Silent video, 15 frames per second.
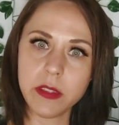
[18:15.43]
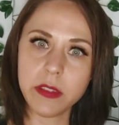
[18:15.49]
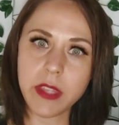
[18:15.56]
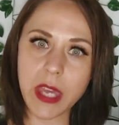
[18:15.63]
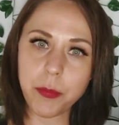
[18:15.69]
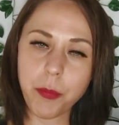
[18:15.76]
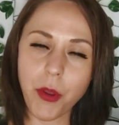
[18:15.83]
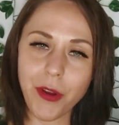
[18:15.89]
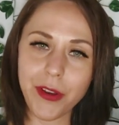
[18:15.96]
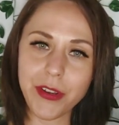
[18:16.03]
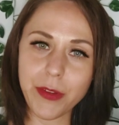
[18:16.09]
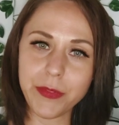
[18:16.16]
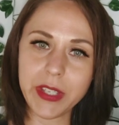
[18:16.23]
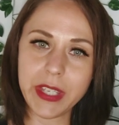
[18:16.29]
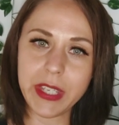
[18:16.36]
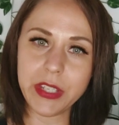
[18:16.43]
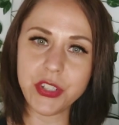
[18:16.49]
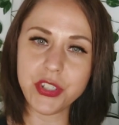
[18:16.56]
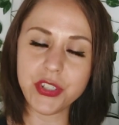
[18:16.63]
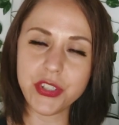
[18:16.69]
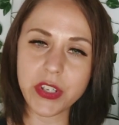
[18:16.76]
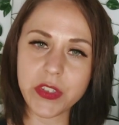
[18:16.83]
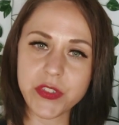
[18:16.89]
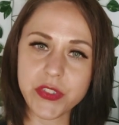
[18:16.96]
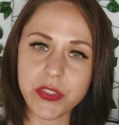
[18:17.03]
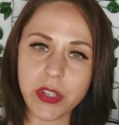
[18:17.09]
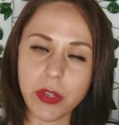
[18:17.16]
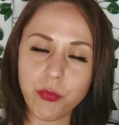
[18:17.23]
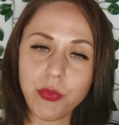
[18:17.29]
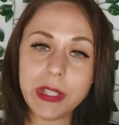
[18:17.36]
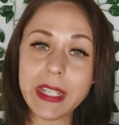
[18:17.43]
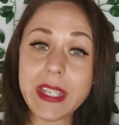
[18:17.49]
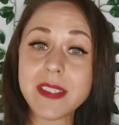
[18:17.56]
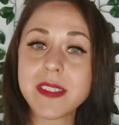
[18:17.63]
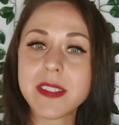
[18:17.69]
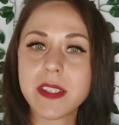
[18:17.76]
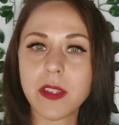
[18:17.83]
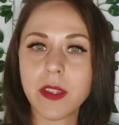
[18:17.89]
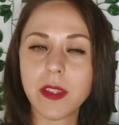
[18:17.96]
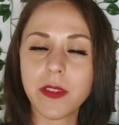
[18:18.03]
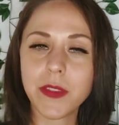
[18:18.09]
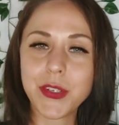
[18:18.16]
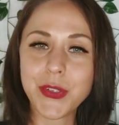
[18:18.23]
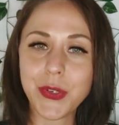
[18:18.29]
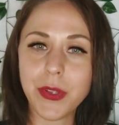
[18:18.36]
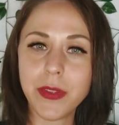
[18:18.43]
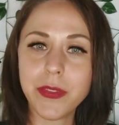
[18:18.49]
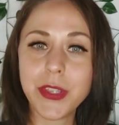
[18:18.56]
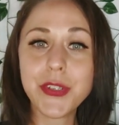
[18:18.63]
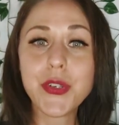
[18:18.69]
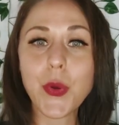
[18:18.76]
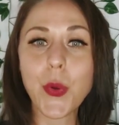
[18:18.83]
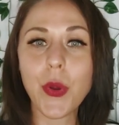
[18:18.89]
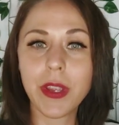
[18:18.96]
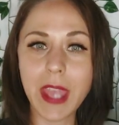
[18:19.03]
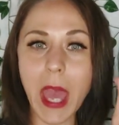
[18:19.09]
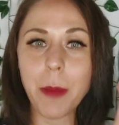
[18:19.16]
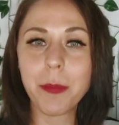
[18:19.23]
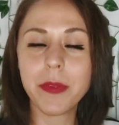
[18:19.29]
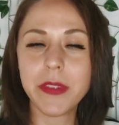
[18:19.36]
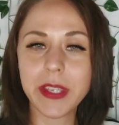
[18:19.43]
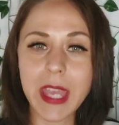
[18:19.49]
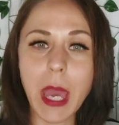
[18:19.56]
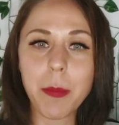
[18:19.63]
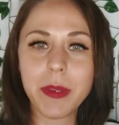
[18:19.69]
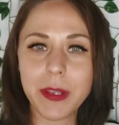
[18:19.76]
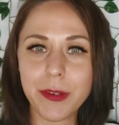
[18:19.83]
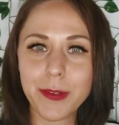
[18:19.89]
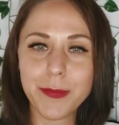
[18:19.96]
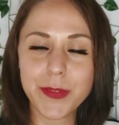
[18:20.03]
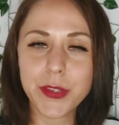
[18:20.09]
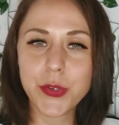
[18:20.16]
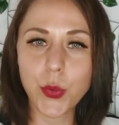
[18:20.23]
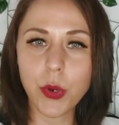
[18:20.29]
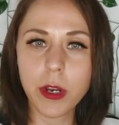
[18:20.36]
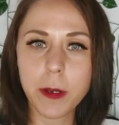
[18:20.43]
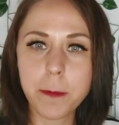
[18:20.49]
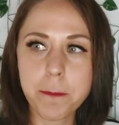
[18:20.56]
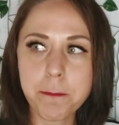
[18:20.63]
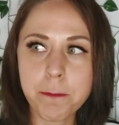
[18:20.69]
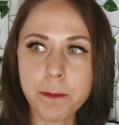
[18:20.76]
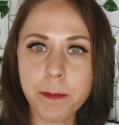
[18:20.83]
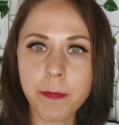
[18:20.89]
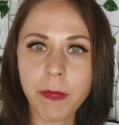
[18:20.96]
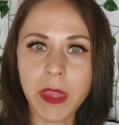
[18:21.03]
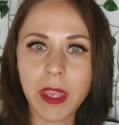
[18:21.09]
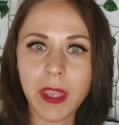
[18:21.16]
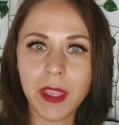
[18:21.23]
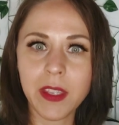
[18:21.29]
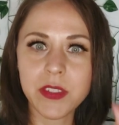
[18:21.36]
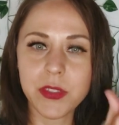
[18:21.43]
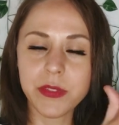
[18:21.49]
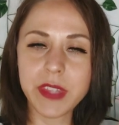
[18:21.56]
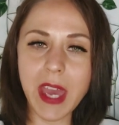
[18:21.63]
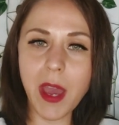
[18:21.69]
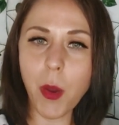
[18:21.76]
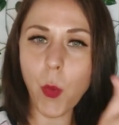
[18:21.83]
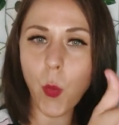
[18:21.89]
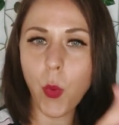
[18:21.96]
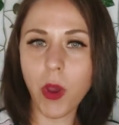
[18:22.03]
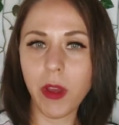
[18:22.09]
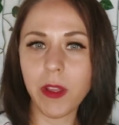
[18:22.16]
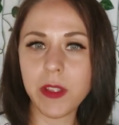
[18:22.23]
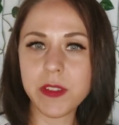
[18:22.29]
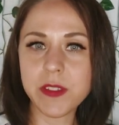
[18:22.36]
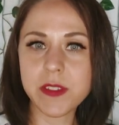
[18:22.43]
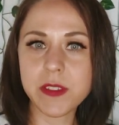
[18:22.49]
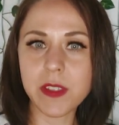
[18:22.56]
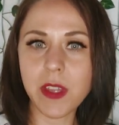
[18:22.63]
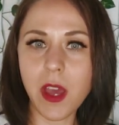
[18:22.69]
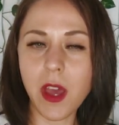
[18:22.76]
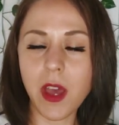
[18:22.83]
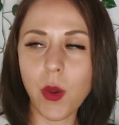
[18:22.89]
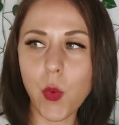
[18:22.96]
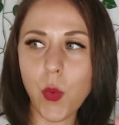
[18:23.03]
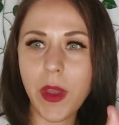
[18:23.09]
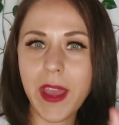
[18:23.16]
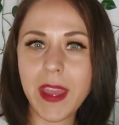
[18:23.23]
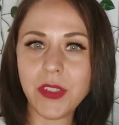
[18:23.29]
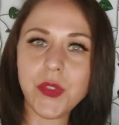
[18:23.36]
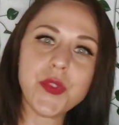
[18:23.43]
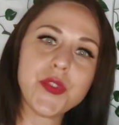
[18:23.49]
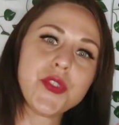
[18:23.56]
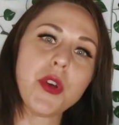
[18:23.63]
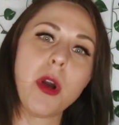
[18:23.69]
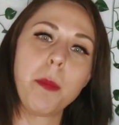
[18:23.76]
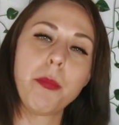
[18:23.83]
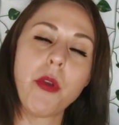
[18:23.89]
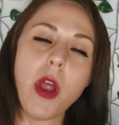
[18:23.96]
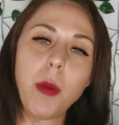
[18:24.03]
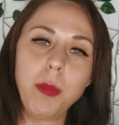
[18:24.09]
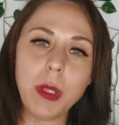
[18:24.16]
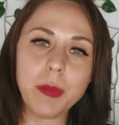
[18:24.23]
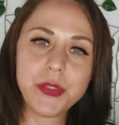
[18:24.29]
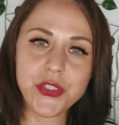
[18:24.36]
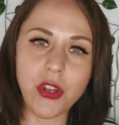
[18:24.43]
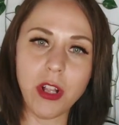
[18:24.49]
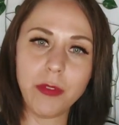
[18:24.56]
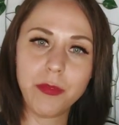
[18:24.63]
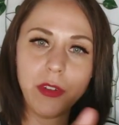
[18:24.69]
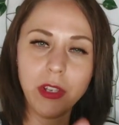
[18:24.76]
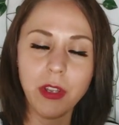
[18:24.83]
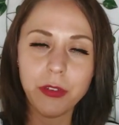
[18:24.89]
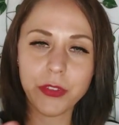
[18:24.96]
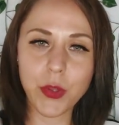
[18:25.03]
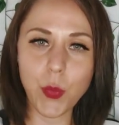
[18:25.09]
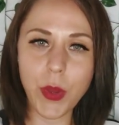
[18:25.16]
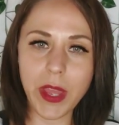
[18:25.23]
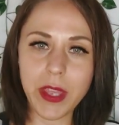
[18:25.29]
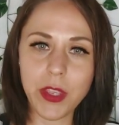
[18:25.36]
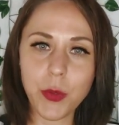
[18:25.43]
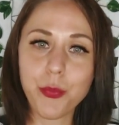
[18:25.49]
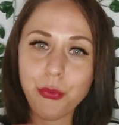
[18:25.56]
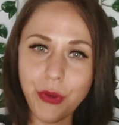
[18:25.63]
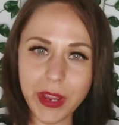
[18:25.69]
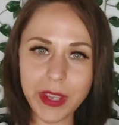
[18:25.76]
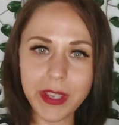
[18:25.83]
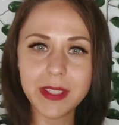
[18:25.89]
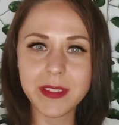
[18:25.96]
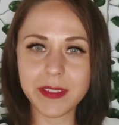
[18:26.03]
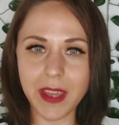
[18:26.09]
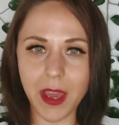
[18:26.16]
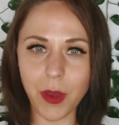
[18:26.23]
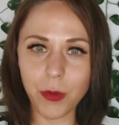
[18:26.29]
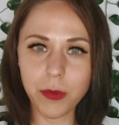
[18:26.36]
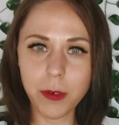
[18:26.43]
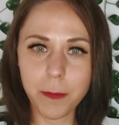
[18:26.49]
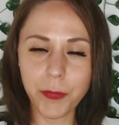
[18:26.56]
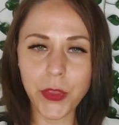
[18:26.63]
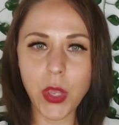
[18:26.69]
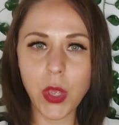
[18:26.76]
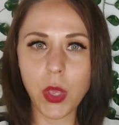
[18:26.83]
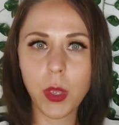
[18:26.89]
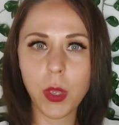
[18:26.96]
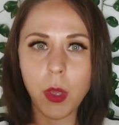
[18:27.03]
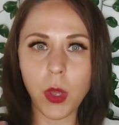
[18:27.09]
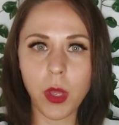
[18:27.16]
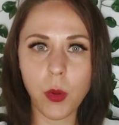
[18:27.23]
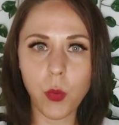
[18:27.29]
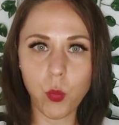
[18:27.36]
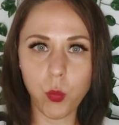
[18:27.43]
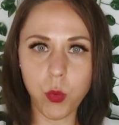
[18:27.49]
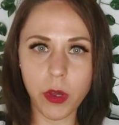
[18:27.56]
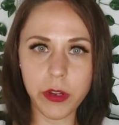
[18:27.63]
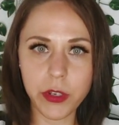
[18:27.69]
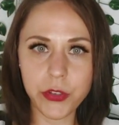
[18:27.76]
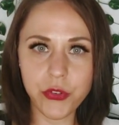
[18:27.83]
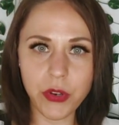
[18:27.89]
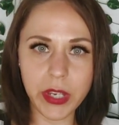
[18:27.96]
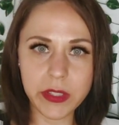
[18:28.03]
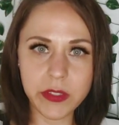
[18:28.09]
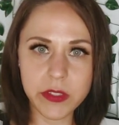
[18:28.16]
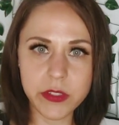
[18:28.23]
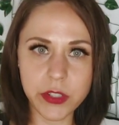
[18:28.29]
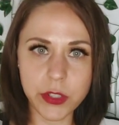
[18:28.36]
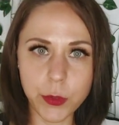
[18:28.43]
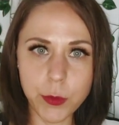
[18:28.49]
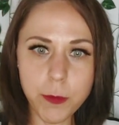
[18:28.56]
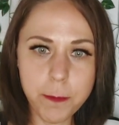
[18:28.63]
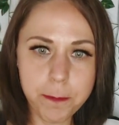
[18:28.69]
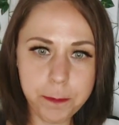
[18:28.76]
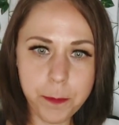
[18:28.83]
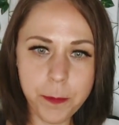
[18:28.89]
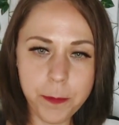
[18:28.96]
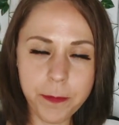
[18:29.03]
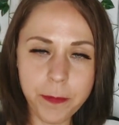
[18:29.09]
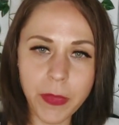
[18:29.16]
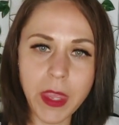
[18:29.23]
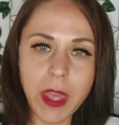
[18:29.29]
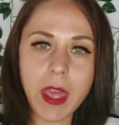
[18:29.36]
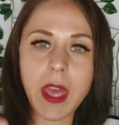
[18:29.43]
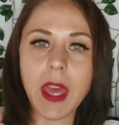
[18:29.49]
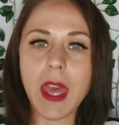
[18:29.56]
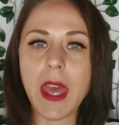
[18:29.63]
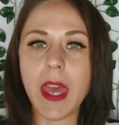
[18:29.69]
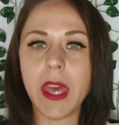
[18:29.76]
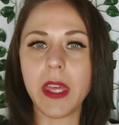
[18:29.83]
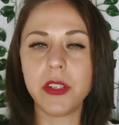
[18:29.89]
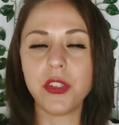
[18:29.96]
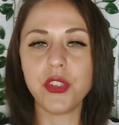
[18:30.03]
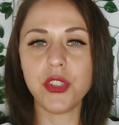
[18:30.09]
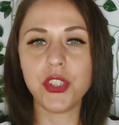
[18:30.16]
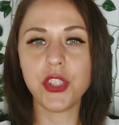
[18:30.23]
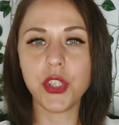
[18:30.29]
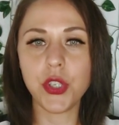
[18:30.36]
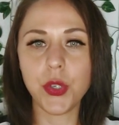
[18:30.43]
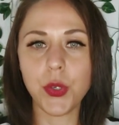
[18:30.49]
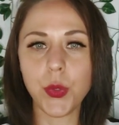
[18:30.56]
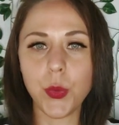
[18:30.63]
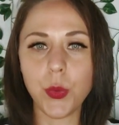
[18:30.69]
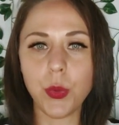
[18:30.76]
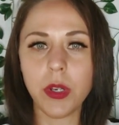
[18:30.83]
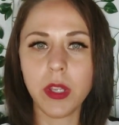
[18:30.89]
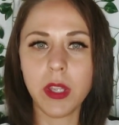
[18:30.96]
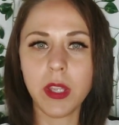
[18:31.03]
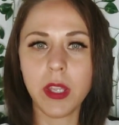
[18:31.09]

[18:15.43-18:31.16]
that part of the hinge just released the cabinet of the door. So that was a way to problem solve along the way. You break it down, what are you trying to do? And you